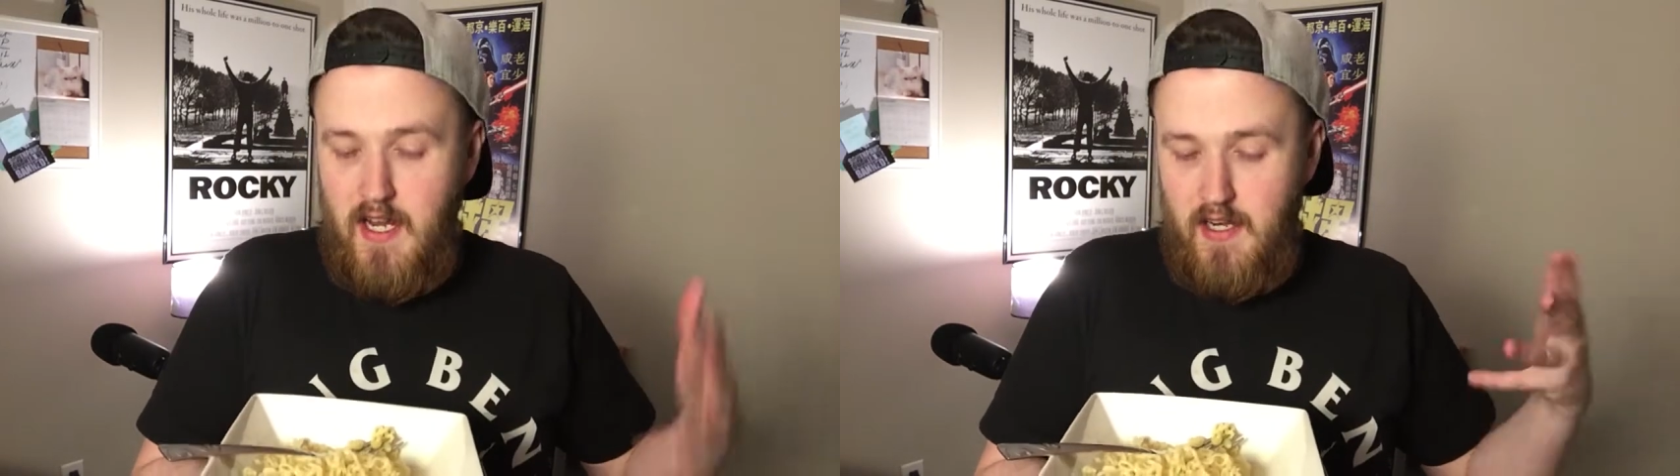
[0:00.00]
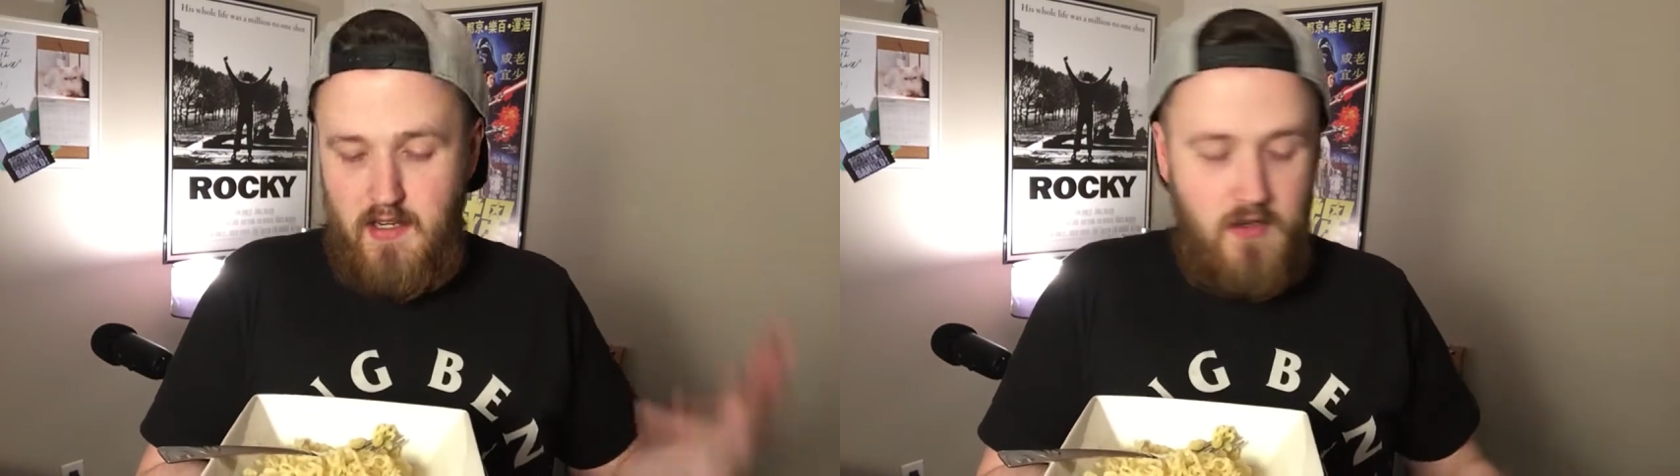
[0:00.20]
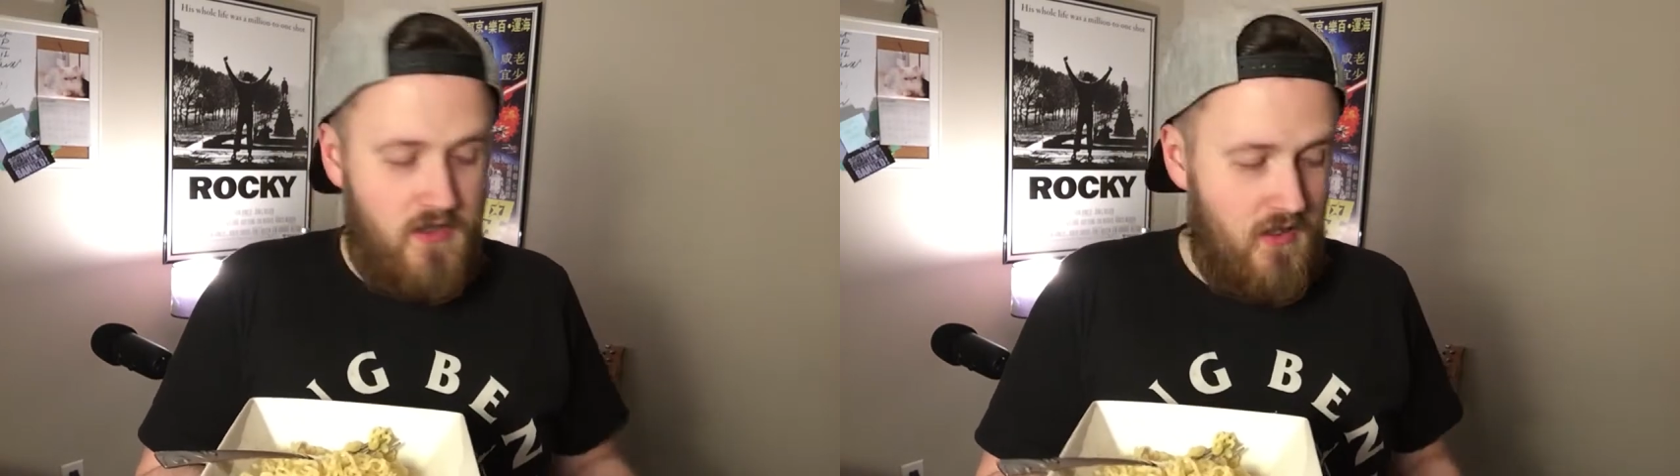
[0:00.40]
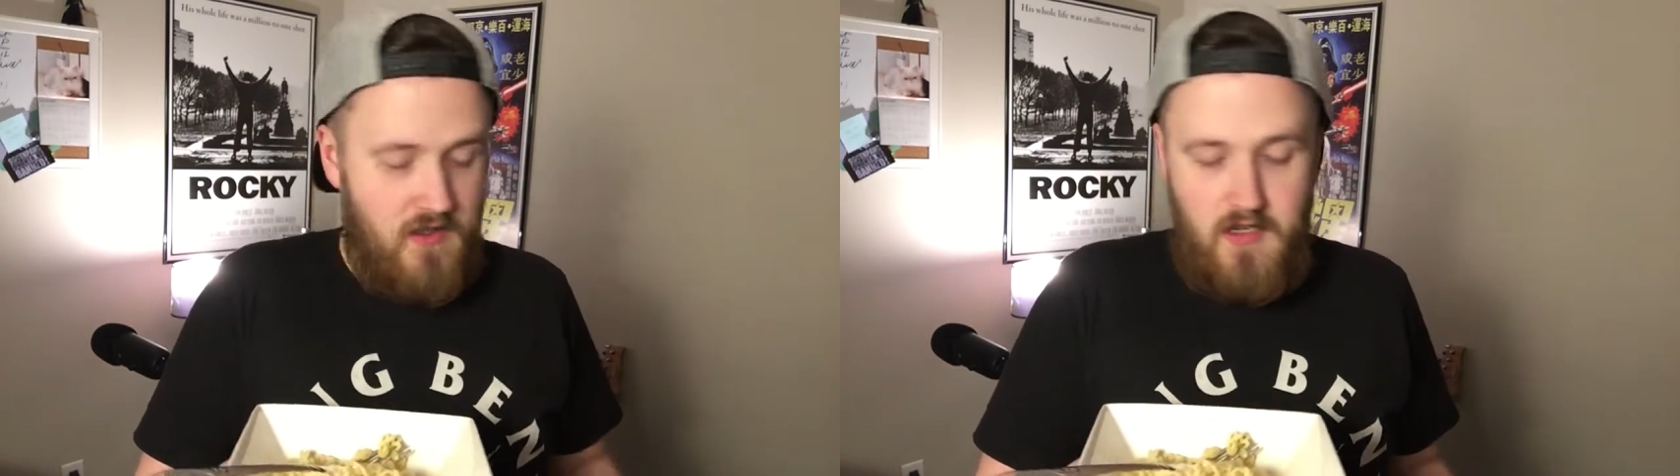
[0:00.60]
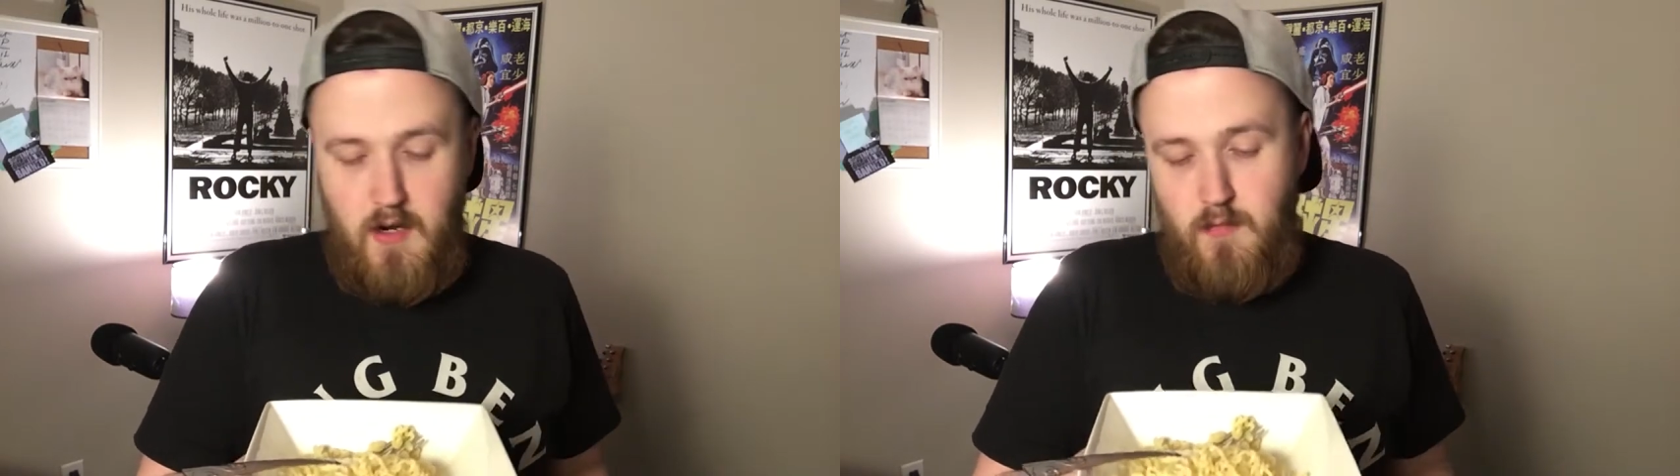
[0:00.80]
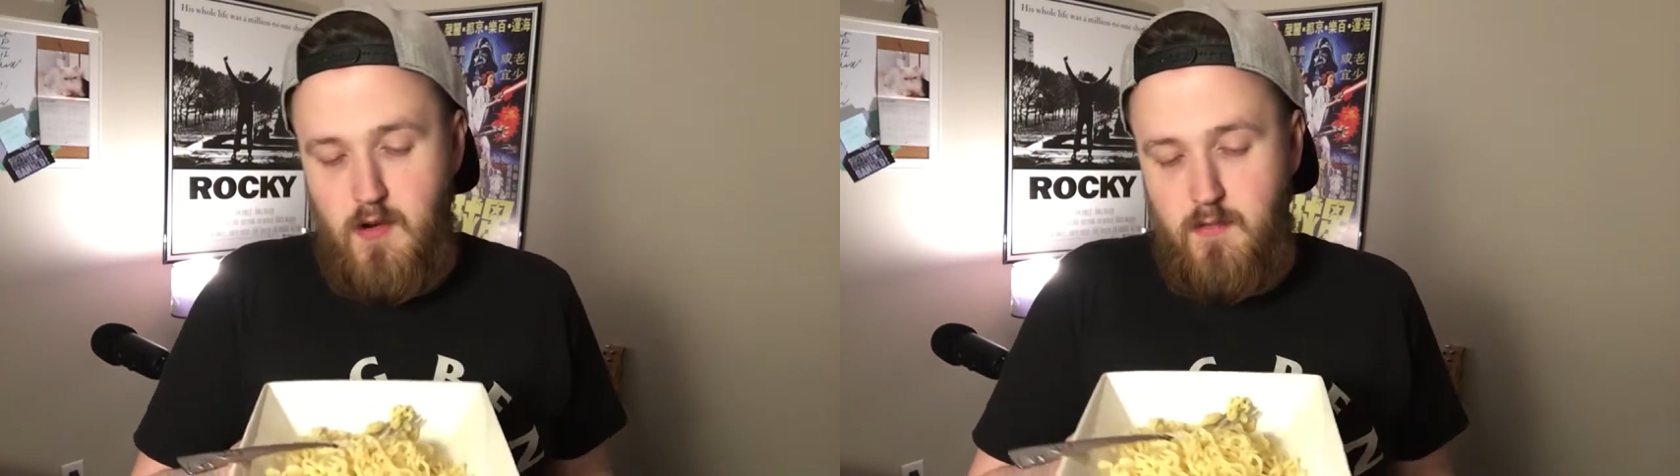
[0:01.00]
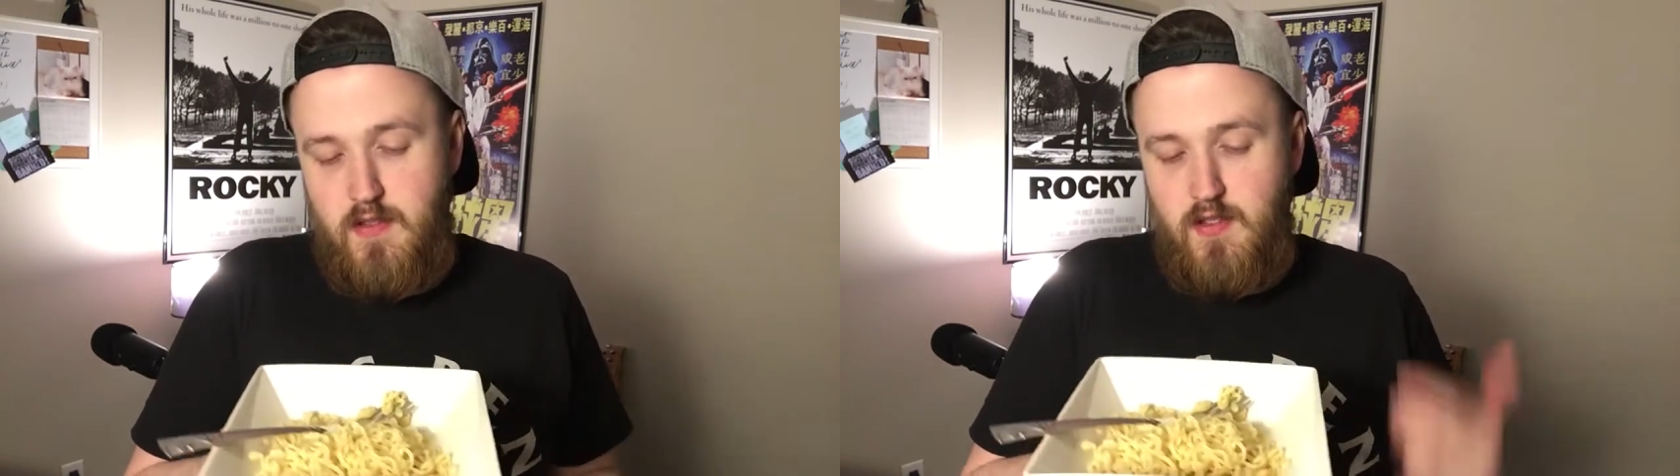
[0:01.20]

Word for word: it goes to the Top Ramen.